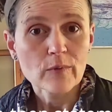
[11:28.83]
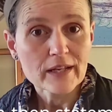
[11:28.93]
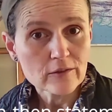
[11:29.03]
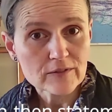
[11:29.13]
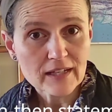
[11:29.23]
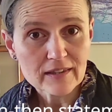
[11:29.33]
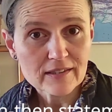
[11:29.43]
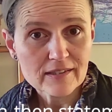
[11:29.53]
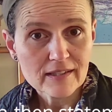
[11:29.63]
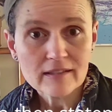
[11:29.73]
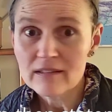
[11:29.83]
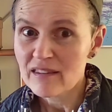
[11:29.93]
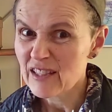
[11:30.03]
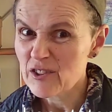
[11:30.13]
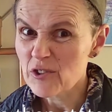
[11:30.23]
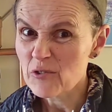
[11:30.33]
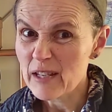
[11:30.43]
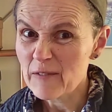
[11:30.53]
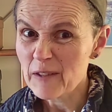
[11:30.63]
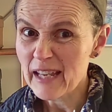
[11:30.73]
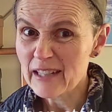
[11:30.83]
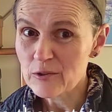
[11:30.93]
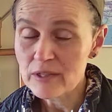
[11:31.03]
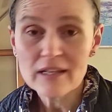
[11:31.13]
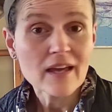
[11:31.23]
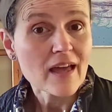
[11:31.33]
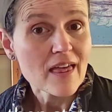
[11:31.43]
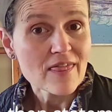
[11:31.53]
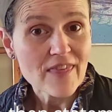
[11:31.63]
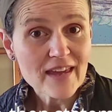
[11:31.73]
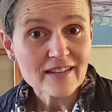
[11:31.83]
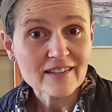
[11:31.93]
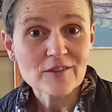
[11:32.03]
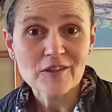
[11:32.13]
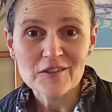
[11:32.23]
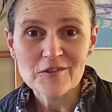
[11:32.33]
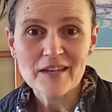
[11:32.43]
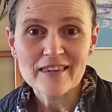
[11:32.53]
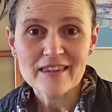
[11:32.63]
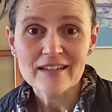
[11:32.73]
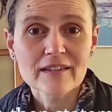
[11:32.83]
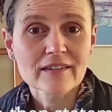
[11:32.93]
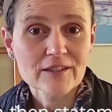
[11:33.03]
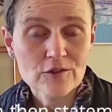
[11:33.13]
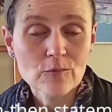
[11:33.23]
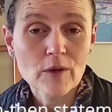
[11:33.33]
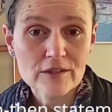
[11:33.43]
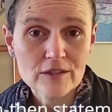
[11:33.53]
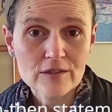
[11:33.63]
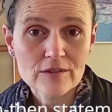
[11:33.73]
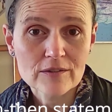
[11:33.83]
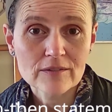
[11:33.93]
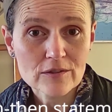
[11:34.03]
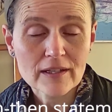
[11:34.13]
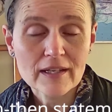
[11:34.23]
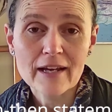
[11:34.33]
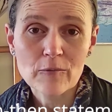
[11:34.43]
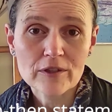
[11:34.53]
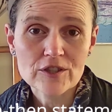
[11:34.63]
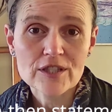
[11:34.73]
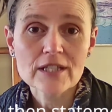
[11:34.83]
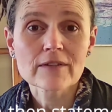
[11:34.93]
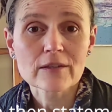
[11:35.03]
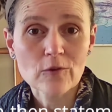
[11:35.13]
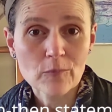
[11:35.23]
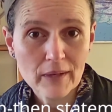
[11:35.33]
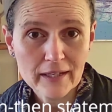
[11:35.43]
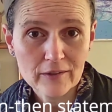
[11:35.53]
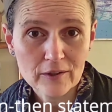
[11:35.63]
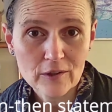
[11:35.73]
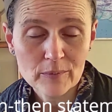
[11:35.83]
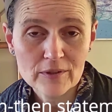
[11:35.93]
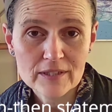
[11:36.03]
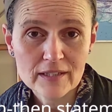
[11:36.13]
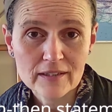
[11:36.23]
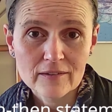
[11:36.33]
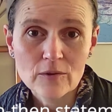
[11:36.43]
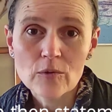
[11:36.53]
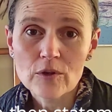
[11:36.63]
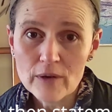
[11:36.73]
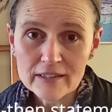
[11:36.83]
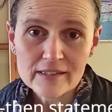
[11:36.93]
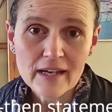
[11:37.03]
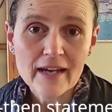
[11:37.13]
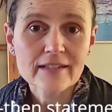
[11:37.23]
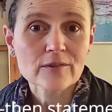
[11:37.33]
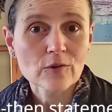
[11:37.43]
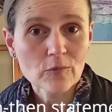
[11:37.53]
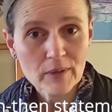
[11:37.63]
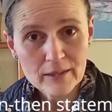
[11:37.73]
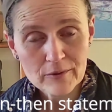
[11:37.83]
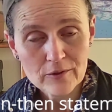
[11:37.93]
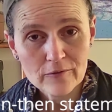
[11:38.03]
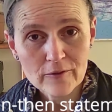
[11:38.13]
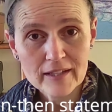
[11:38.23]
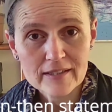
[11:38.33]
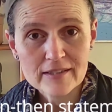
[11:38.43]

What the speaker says: you've done this thing that you don't really feel like doing, then you can do that thing that you want to do, like watch TV or play on the computer, or go outside or play with your friend.